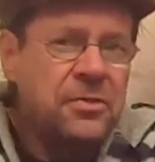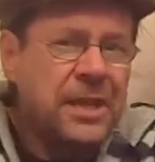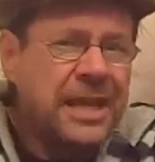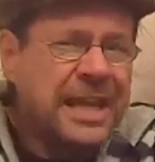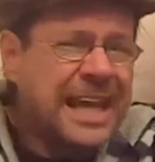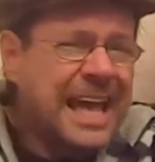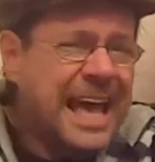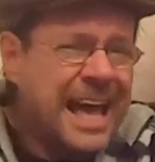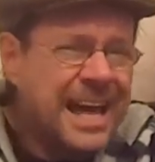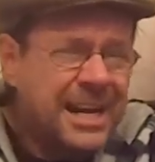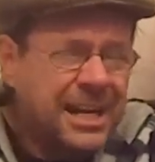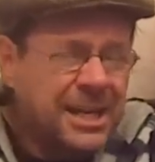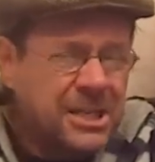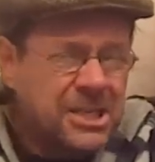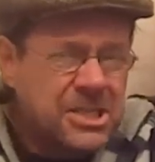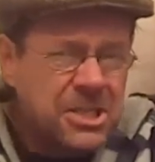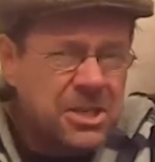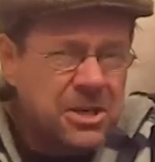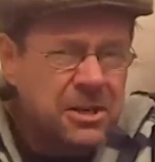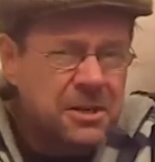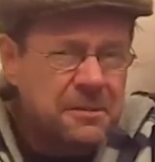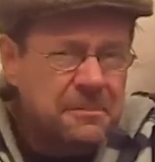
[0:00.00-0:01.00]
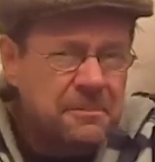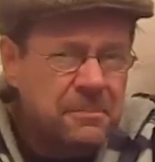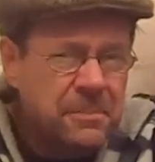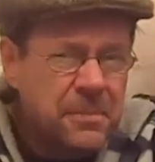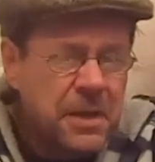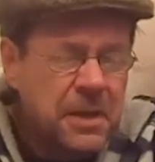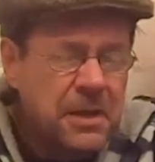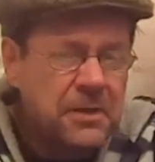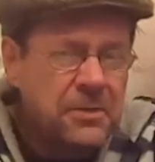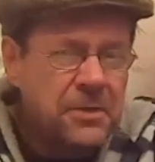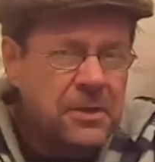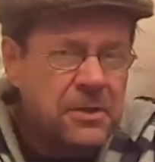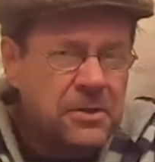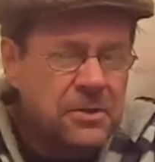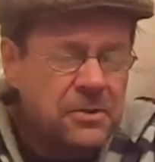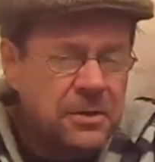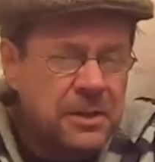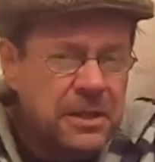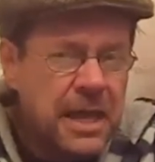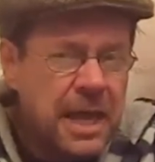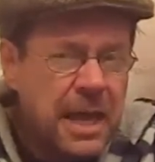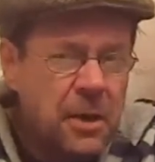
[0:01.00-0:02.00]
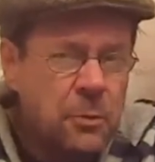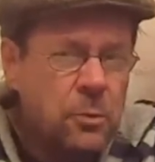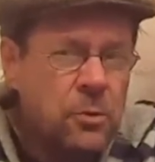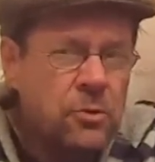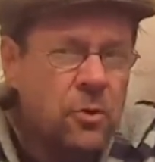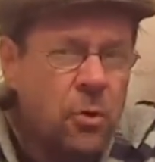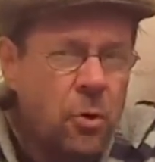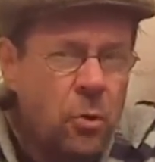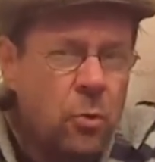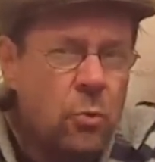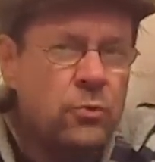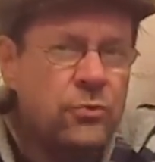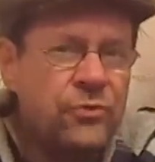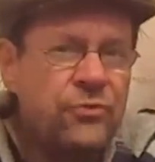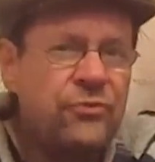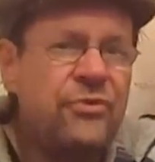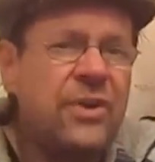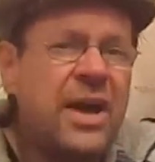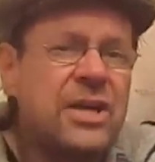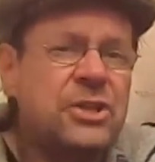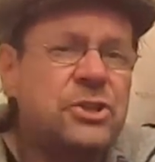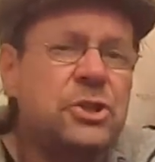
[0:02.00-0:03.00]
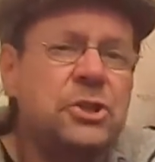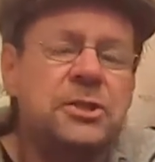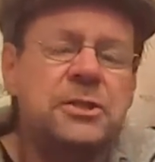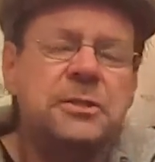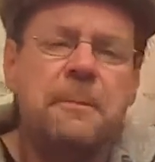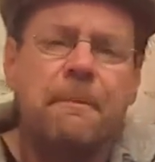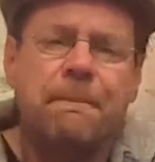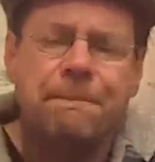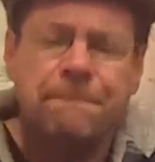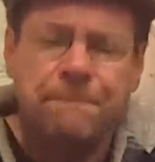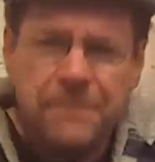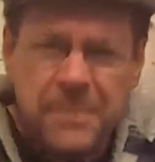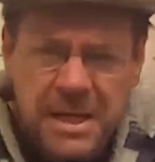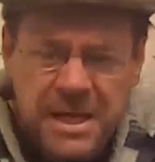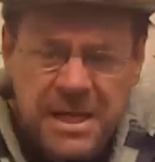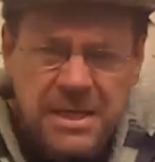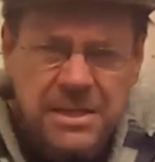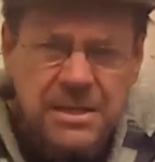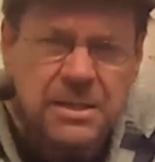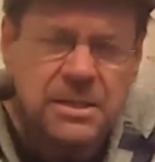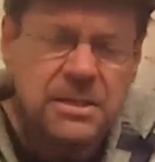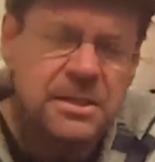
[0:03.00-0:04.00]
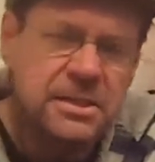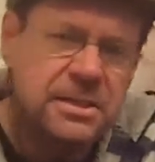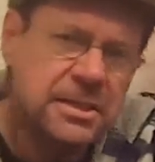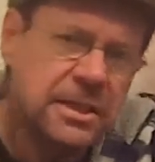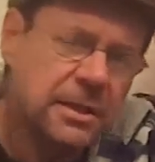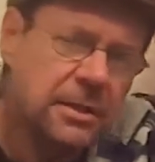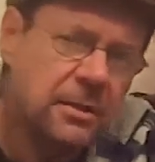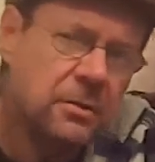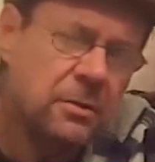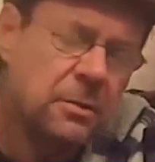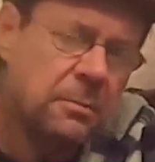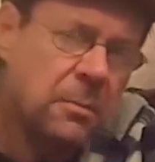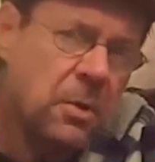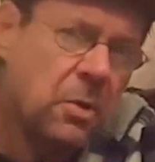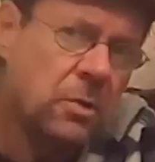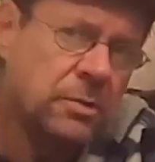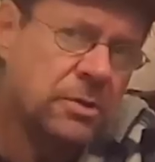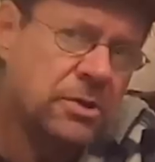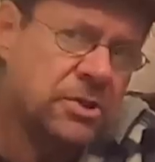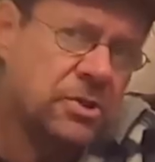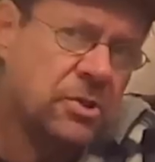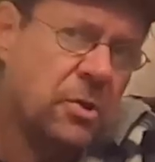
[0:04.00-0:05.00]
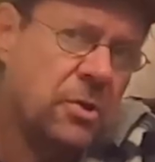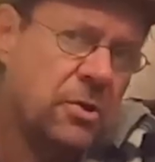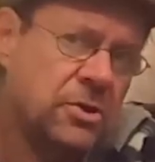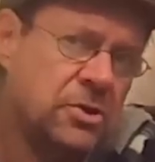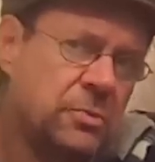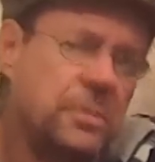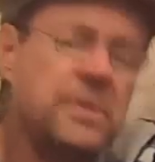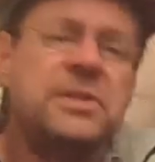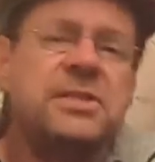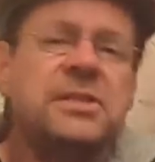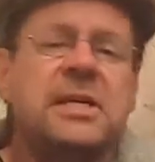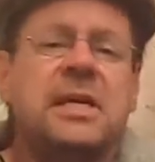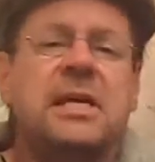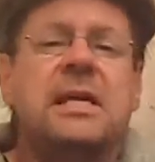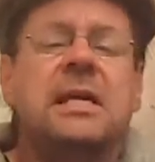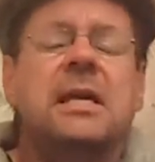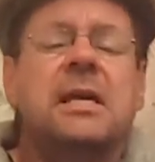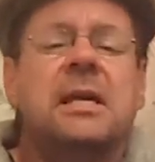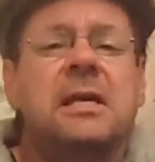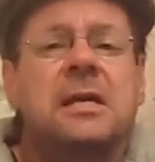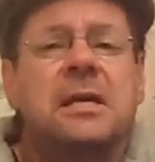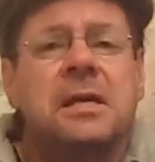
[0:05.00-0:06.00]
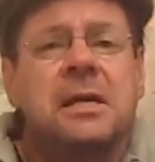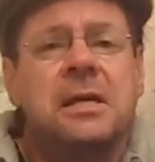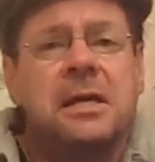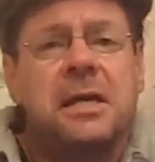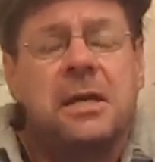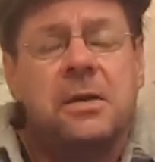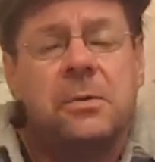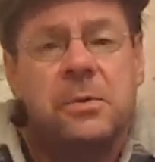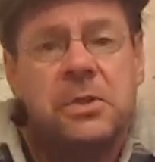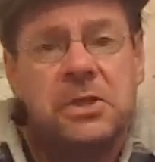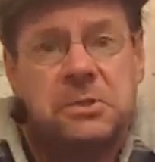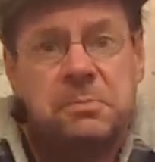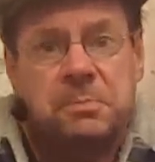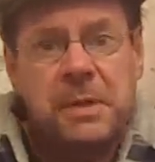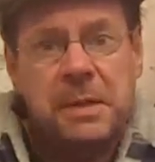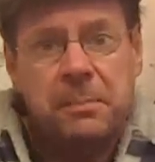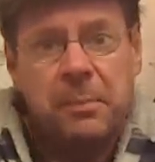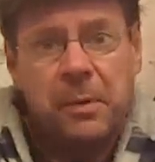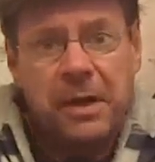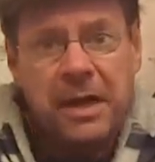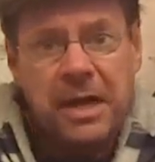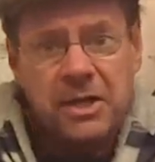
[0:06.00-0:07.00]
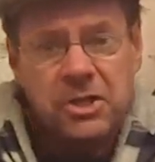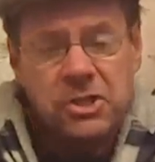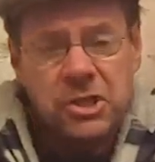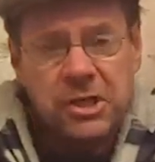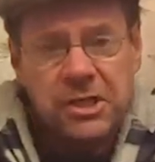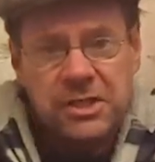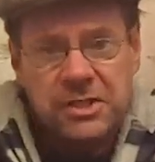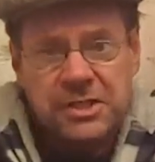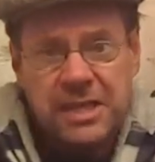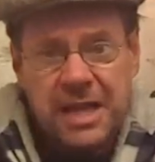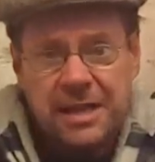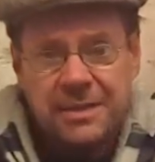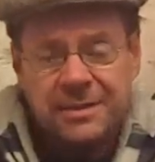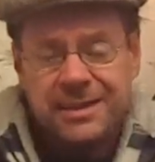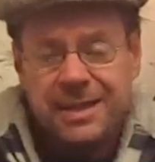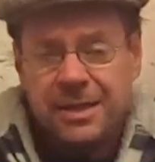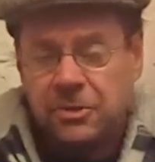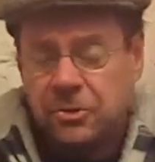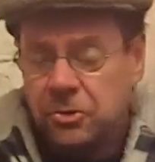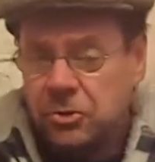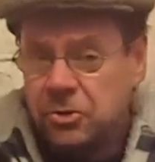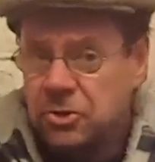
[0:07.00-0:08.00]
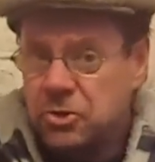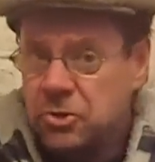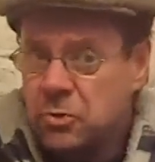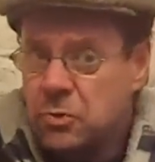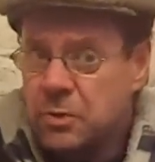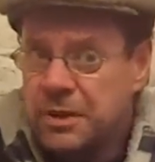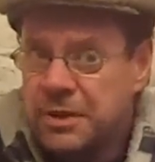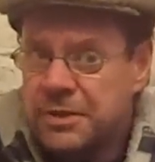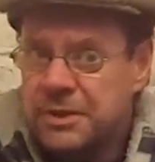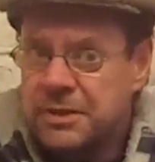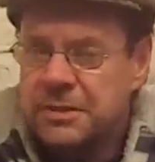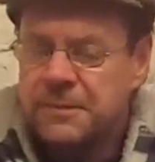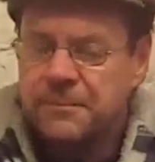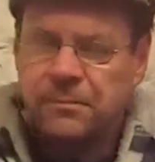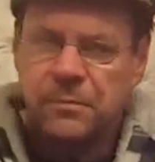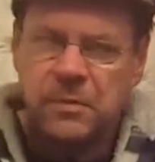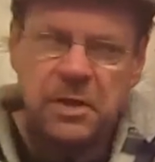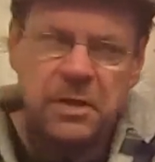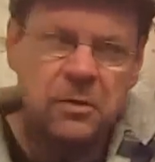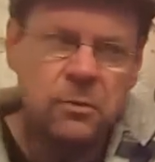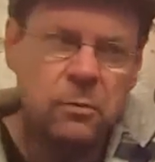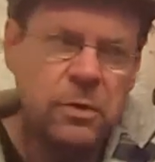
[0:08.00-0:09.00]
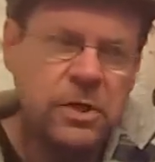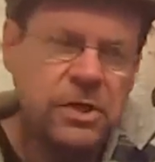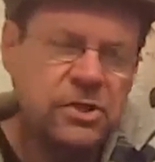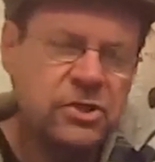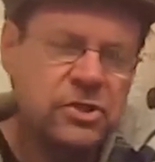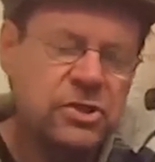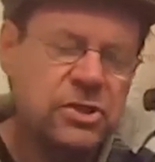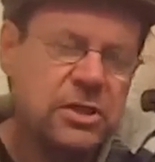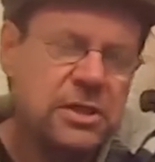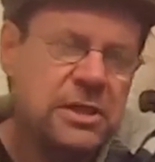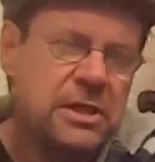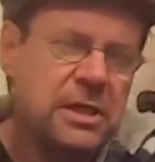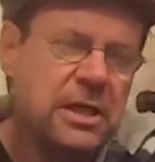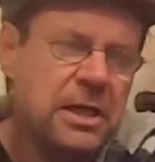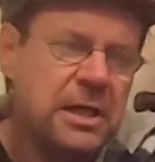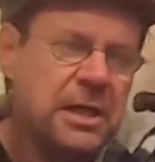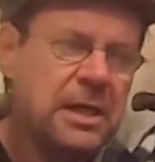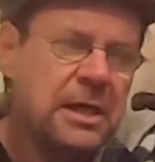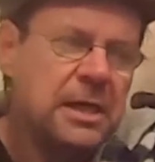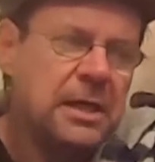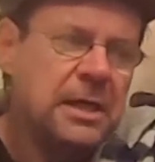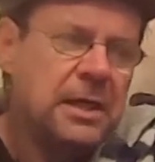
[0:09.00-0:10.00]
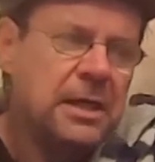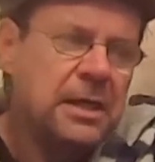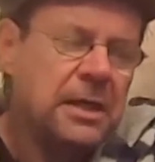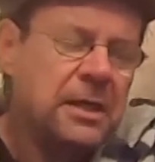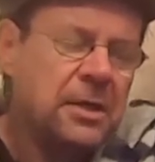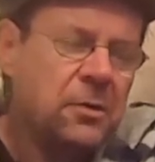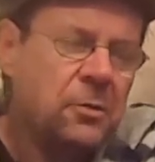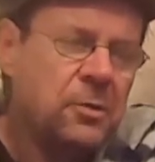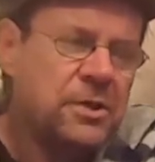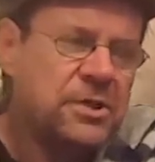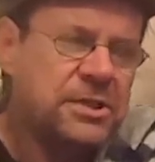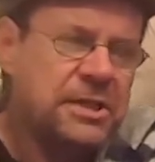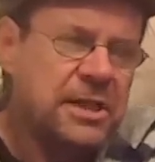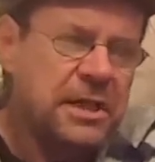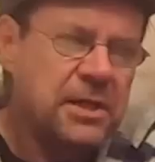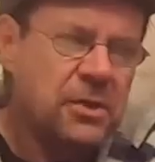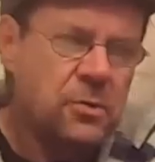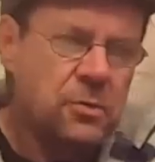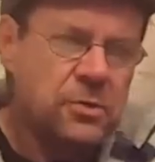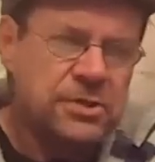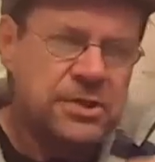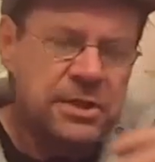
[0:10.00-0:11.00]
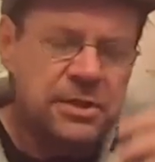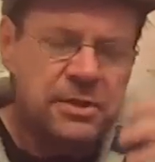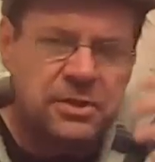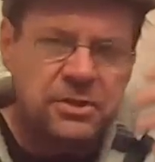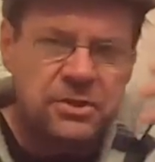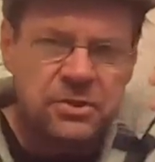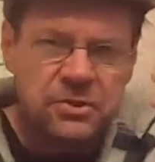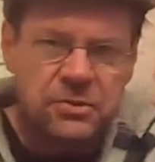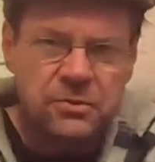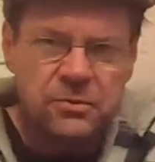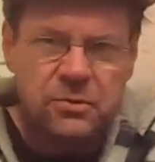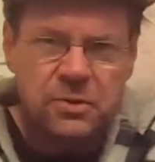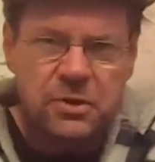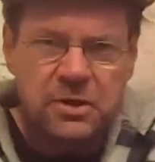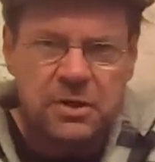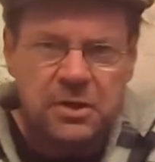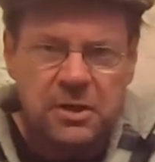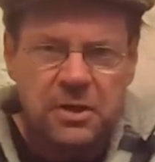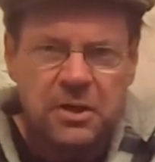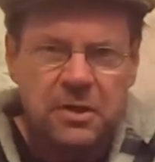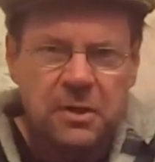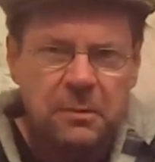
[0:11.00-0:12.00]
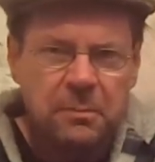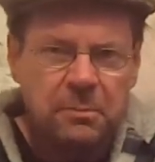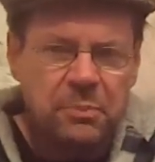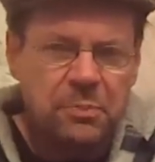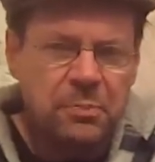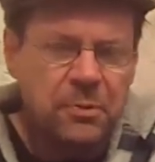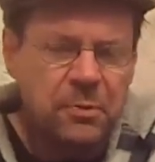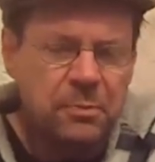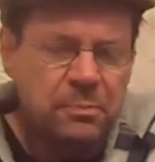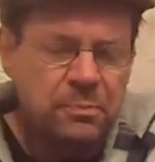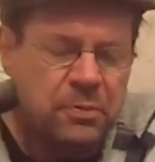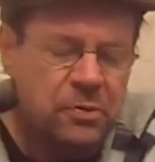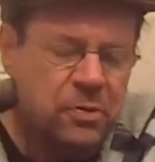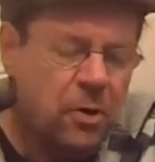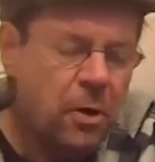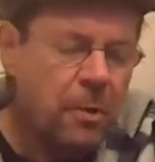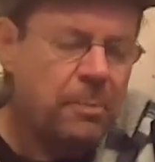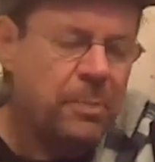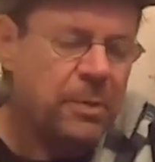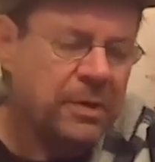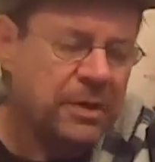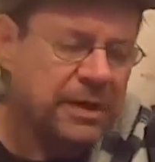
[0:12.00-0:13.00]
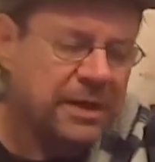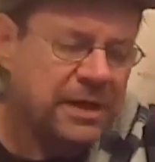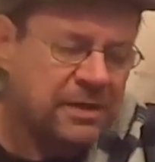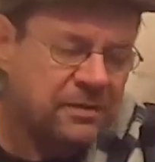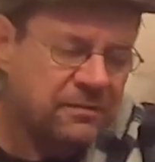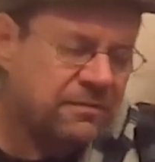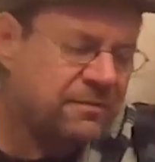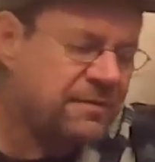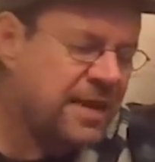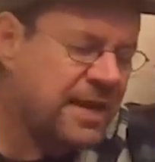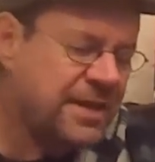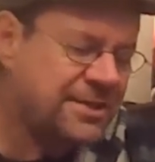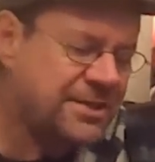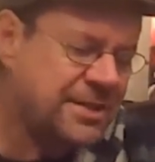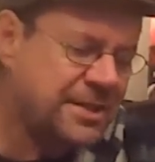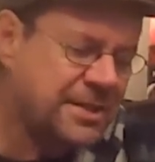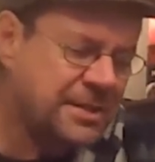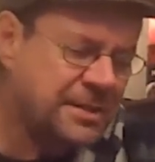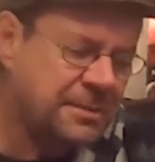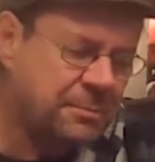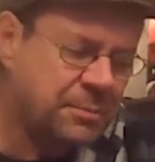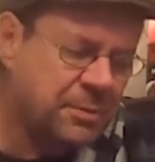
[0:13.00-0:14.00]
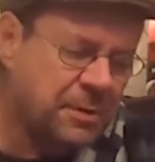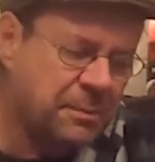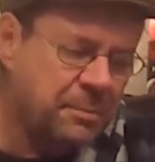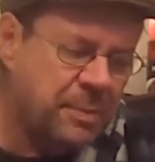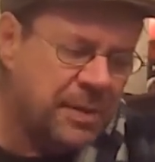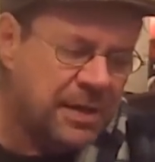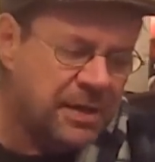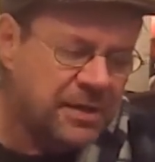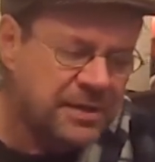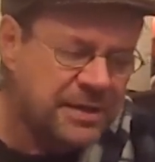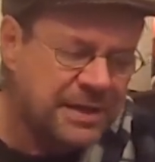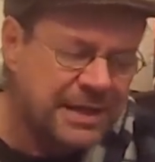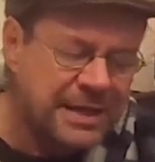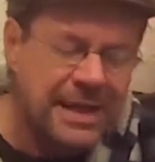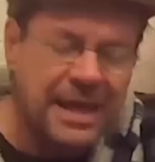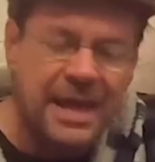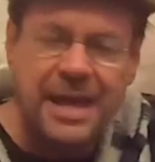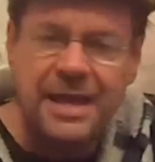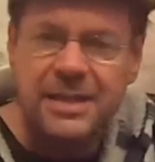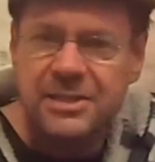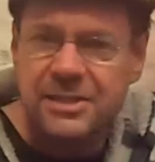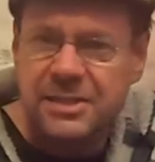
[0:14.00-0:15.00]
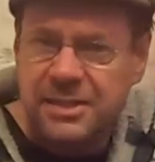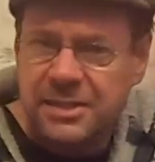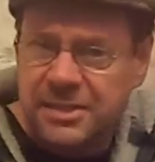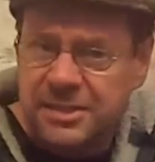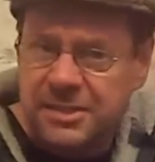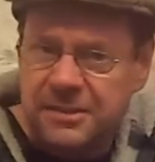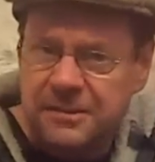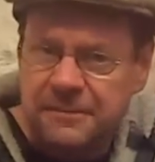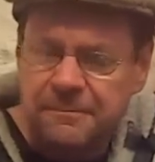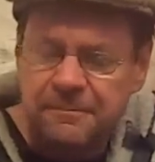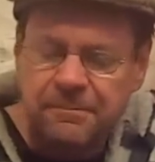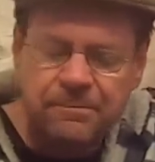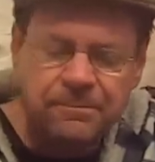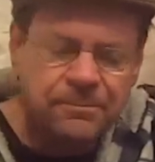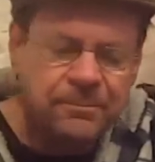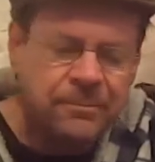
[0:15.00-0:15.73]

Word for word: the character that you get with old-fashioned made single malt Scotch whiskey, in which people actually stand there and do it, in which the whiskey goes into properly invested in prepared casks